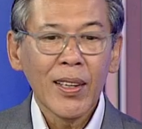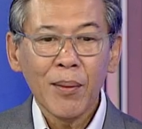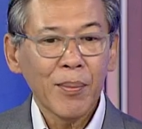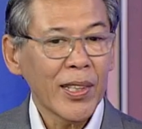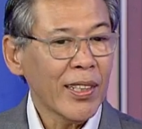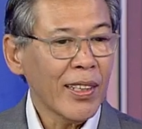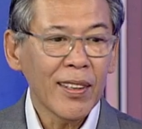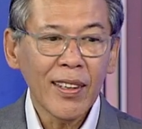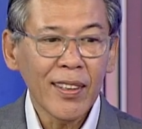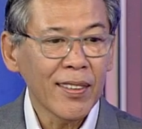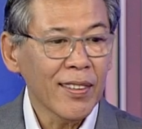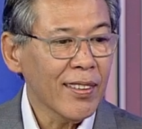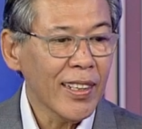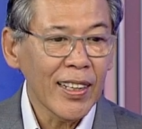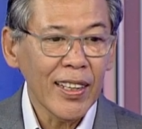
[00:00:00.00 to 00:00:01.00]
But it,
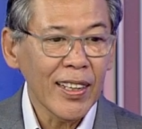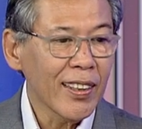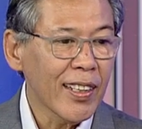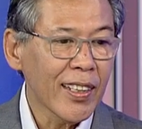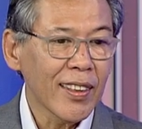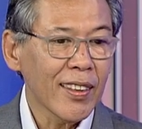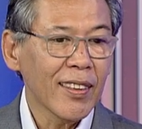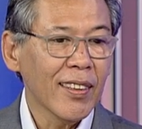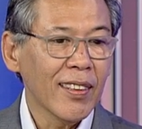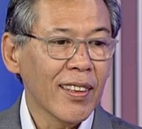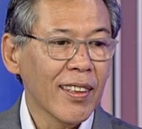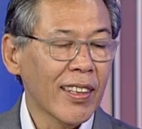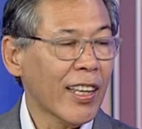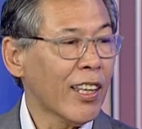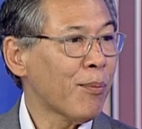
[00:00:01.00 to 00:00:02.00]
it's really not
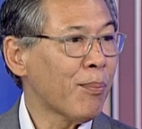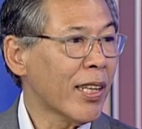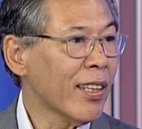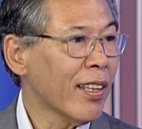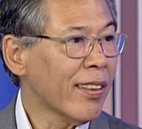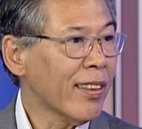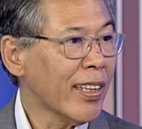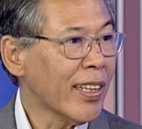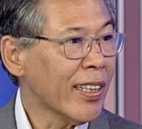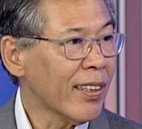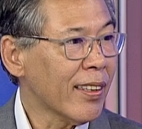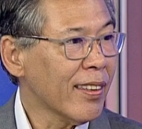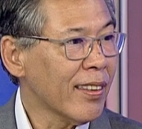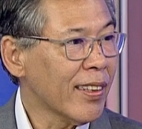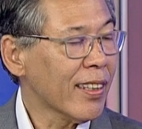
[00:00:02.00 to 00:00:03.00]
the death penalty
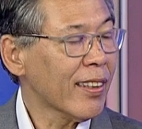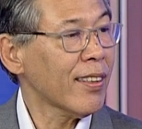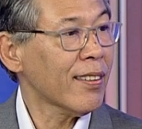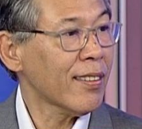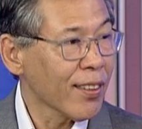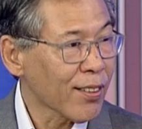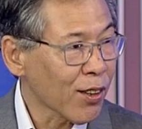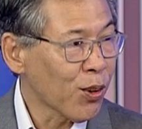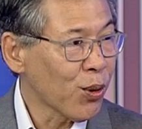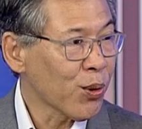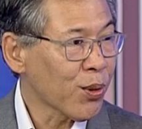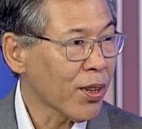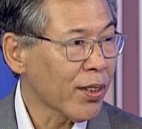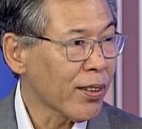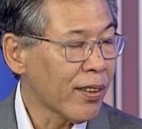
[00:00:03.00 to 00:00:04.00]
that is the
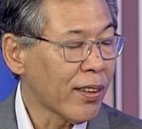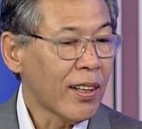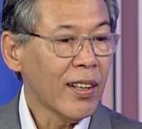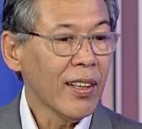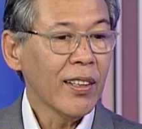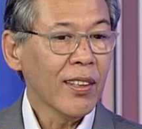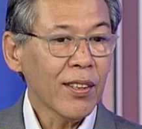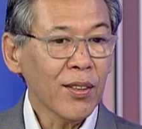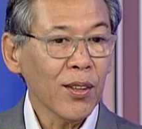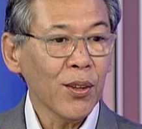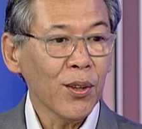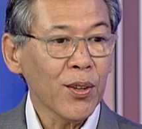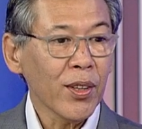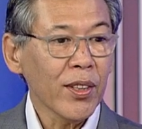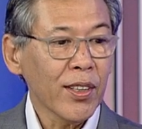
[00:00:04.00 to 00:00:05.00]
solution. The
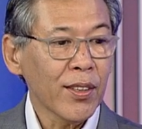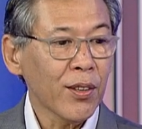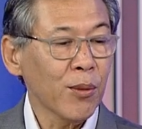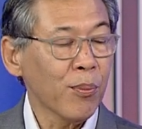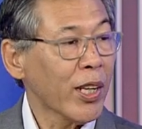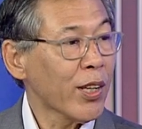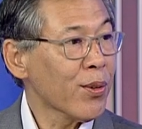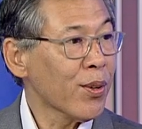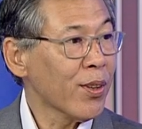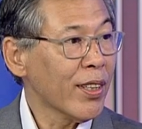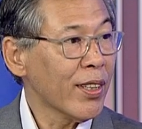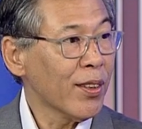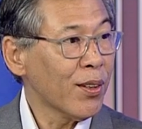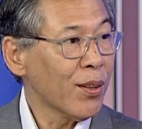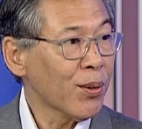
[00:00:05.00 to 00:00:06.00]
solution is to make sure
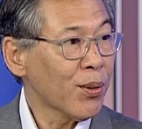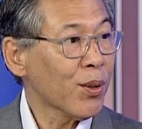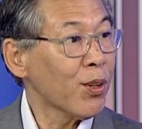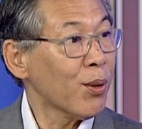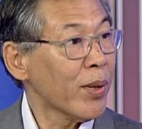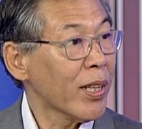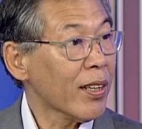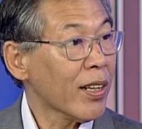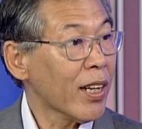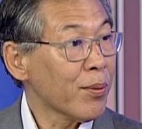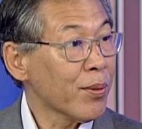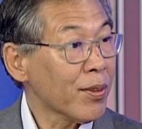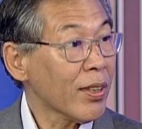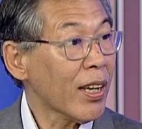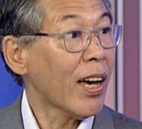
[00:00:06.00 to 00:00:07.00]
that those who commit
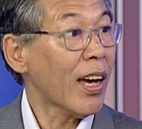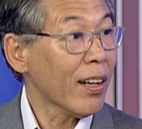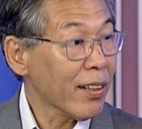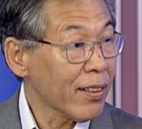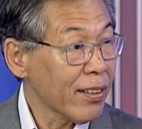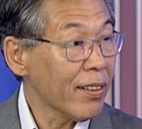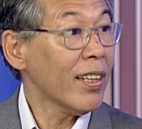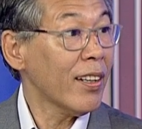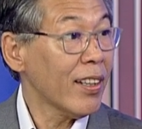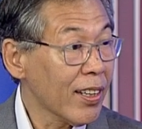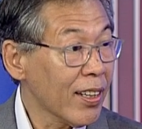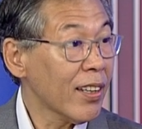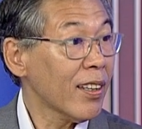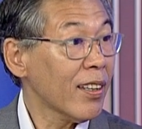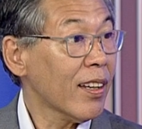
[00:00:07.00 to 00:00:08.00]
crimes are
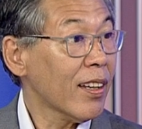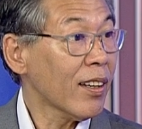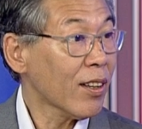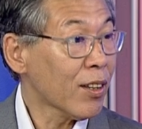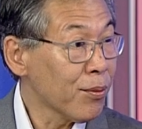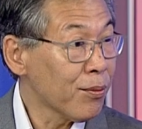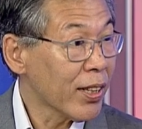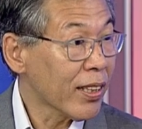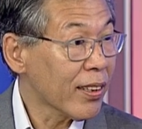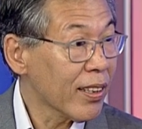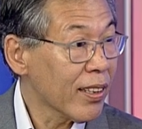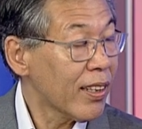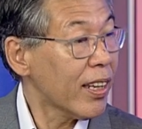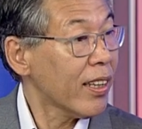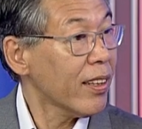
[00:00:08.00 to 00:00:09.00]
really
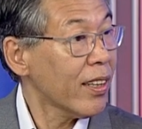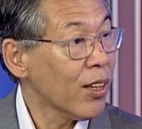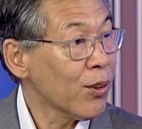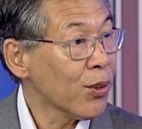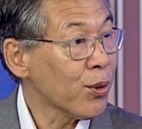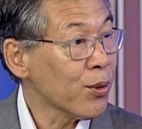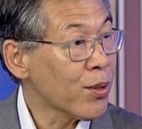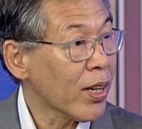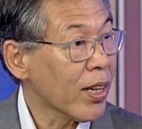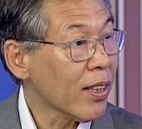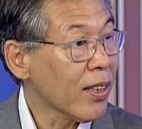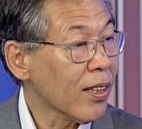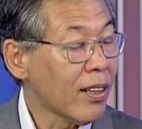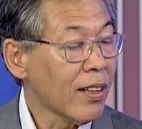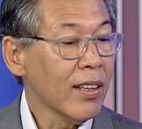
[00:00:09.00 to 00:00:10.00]
convicted and they go to
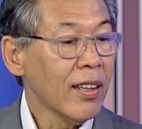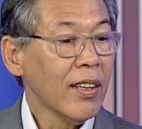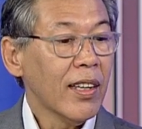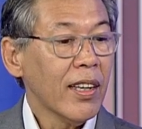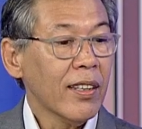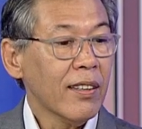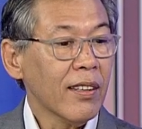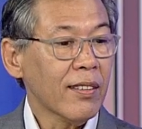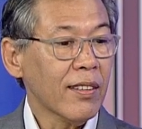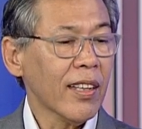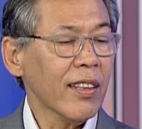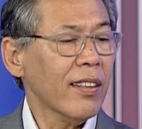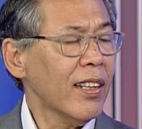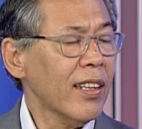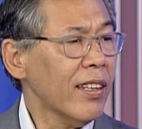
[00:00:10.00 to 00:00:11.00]
jail. It's, it's
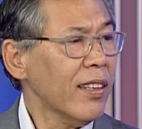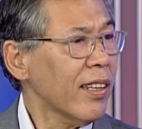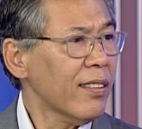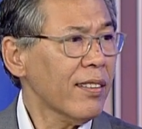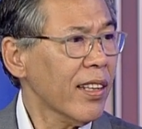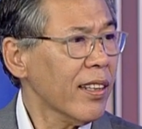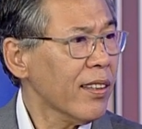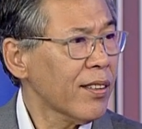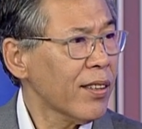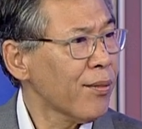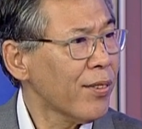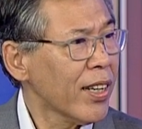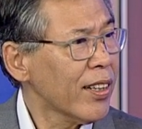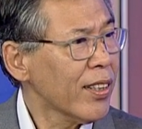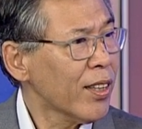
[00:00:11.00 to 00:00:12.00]
not really, it's not the
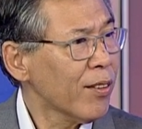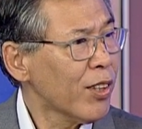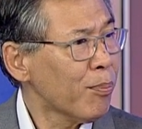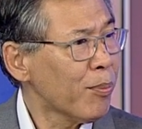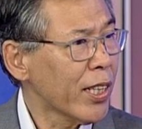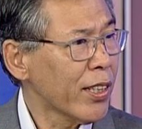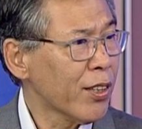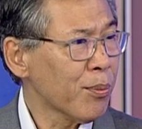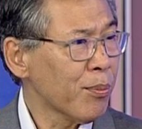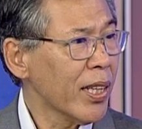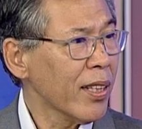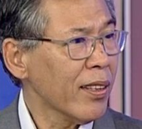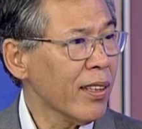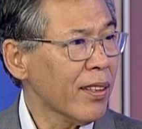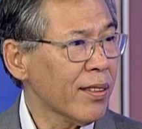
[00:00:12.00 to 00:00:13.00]
severity of the
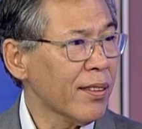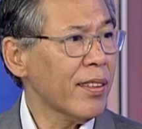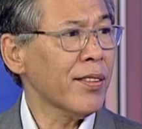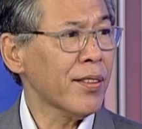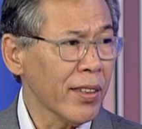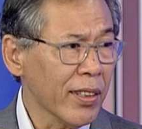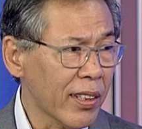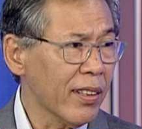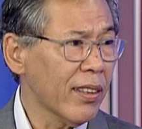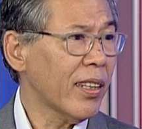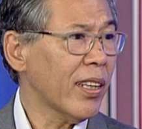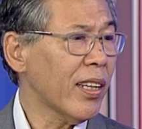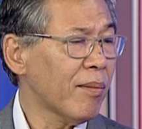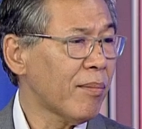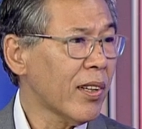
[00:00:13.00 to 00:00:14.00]
punishment, it's the
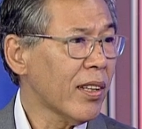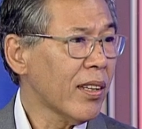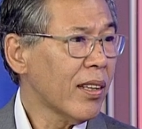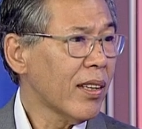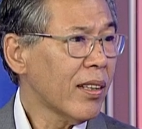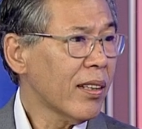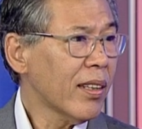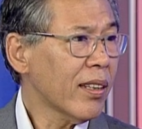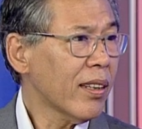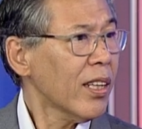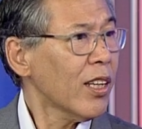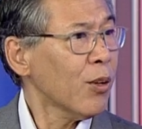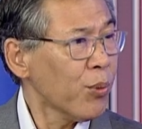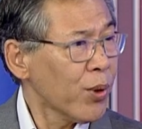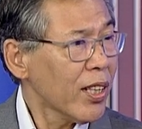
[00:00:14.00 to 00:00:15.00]
certainty that
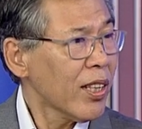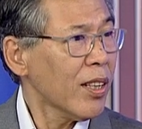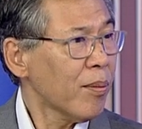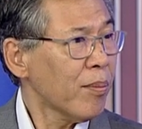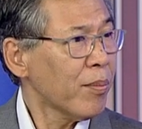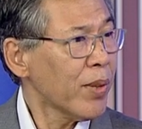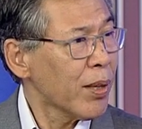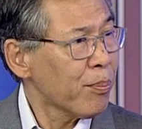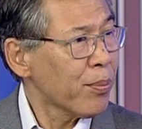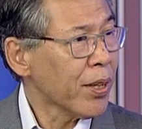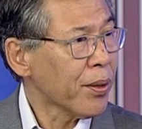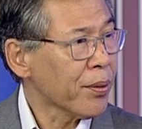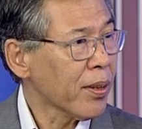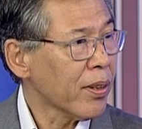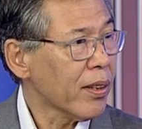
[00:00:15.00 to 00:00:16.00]
they will be
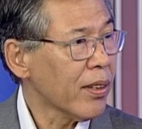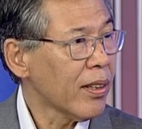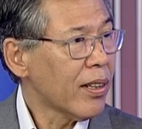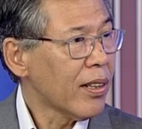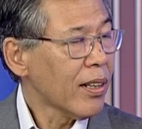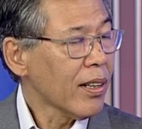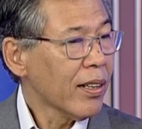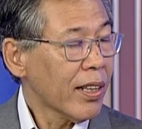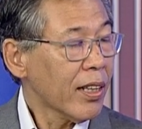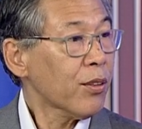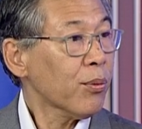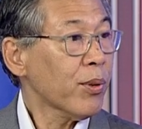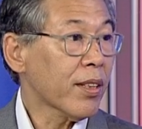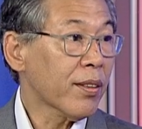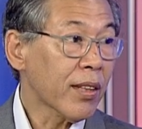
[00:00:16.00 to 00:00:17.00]
imprisoned.
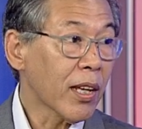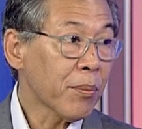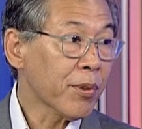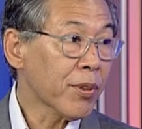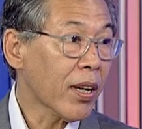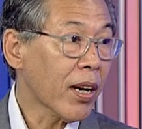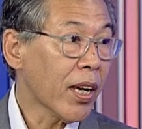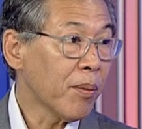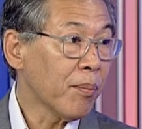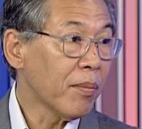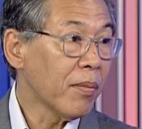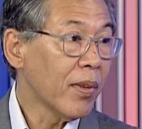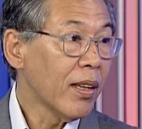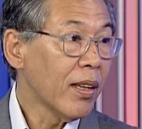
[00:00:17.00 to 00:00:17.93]
That's what stops crime.